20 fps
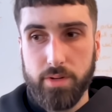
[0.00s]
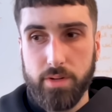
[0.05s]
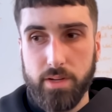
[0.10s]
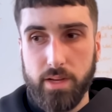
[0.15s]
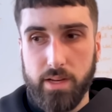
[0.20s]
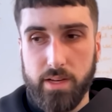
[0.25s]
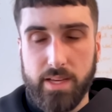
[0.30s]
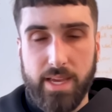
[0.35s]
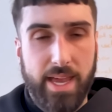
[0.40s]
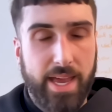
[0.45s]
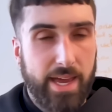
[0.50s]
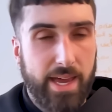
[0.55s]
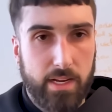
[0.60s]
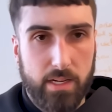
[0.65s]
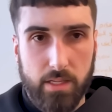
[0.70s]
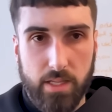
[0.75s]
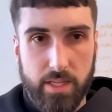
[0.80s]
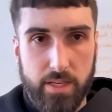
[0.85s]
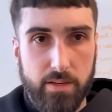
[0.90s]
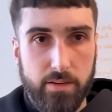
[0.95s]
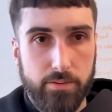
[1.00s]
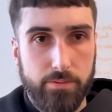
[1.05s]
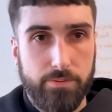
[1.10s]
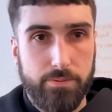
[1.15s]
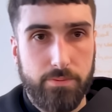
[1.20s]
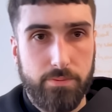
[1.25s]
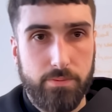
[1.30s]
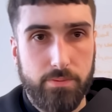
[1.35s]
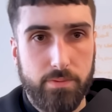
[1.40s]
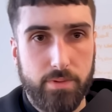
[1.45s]
it can't leave
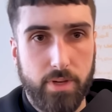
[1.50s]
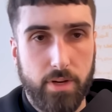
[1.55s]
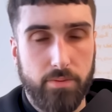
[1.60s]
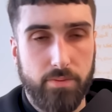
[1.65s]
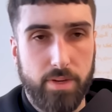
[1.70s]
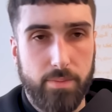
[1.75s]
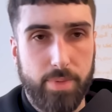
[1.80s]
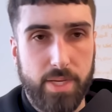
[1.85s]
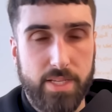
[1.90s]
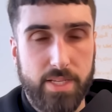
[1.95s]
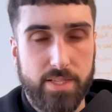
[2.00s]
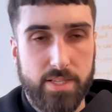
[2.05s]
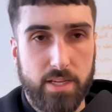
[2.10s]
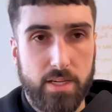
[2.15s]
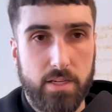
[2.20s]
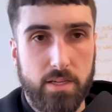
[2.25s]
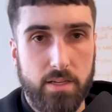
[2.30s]
their VPC.